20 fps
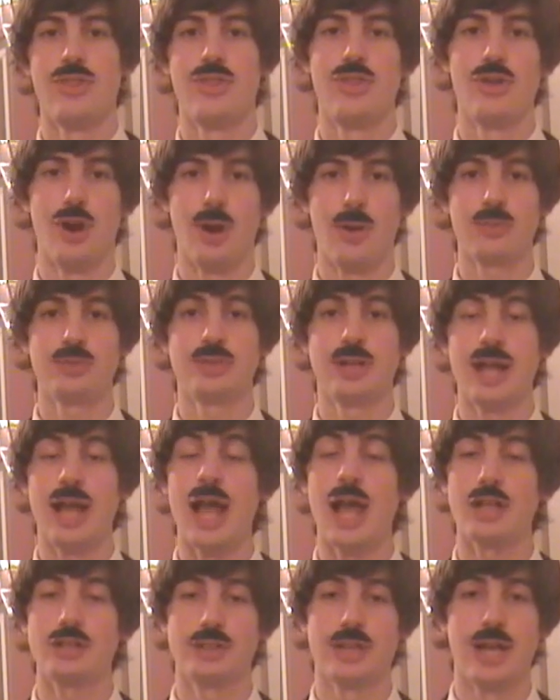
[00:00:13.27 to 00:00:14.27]
The arms trade
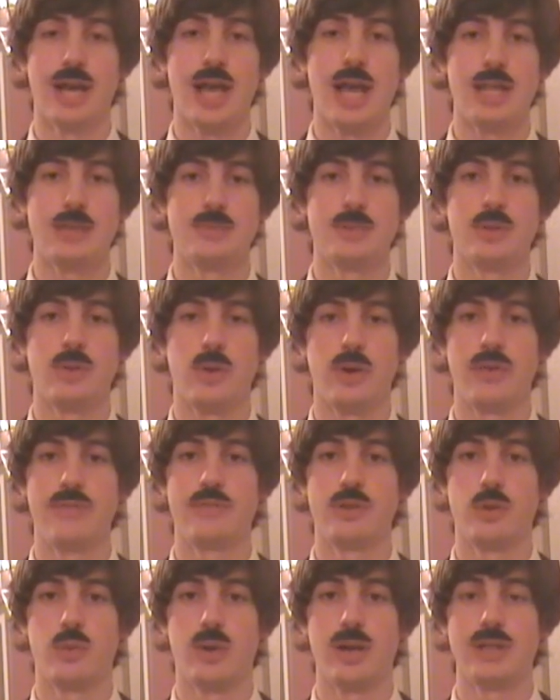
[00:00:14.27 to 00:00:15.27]
actually has been going on
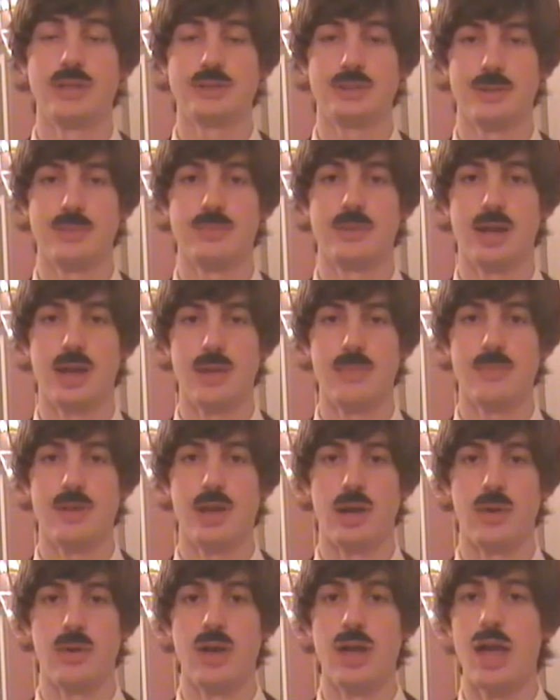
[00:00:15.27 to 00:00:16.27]
for quite some time
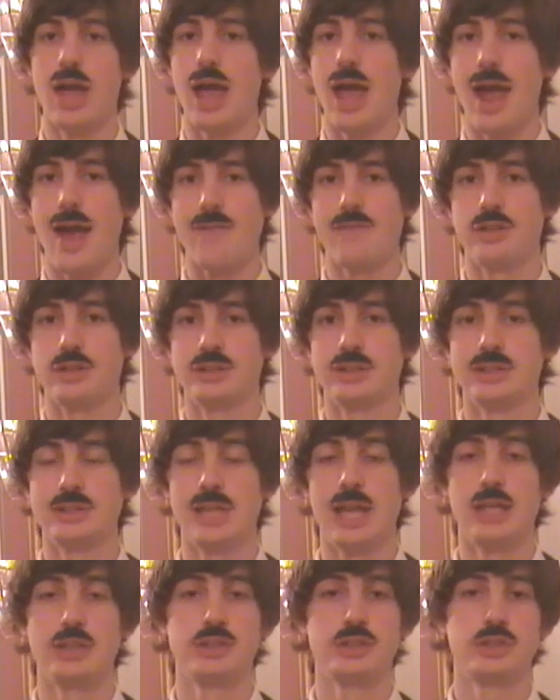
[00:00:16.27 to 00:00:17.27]
now, ever since
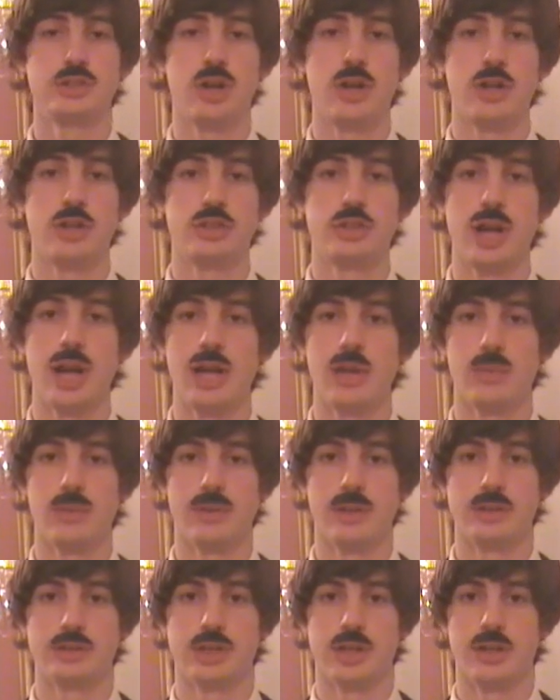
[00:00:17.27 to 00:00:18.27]
nations started trading with
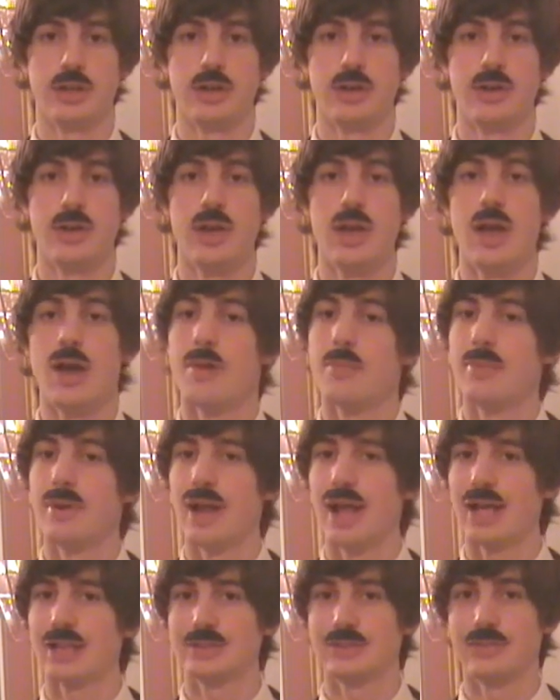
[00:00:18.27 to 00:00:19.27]
each other. But
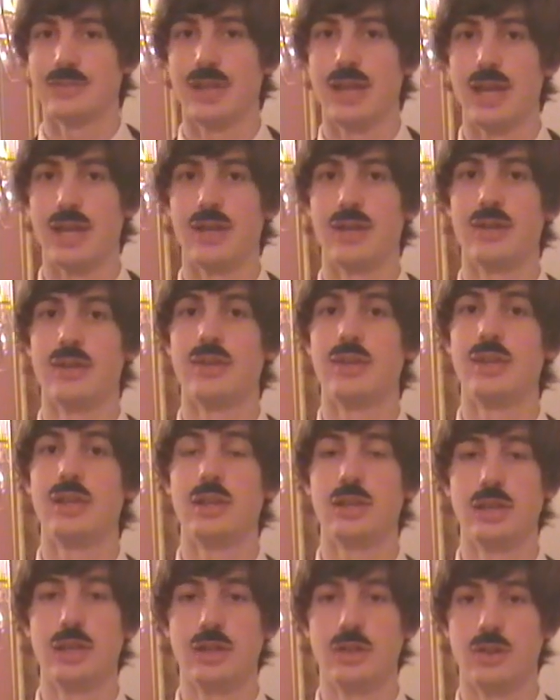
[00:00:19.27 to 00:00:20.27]
as of late, the
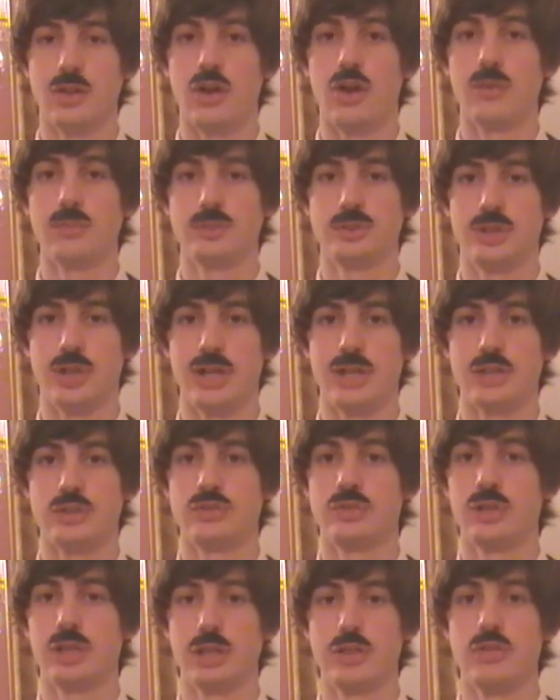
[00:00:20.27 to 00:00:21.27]
illegal arms trade has
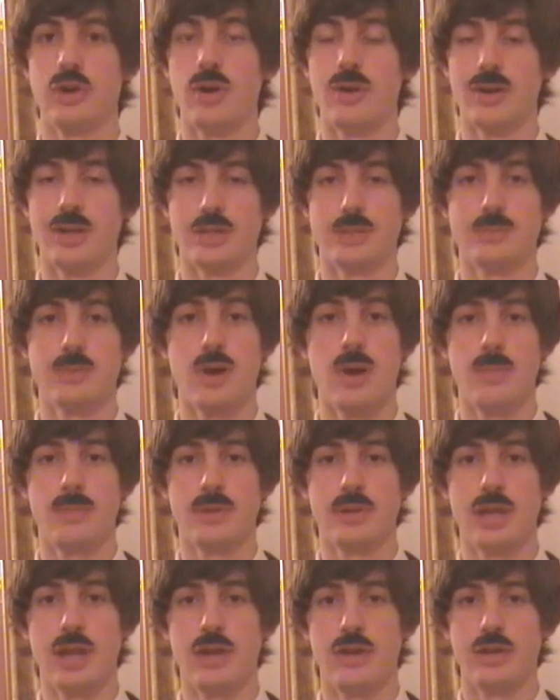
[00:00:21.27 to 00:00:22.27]
really grown in its
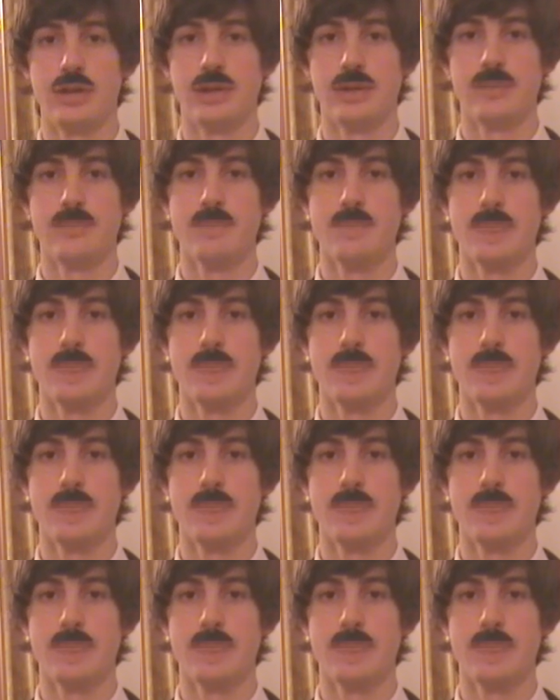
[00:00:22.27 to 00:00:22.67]
popularity.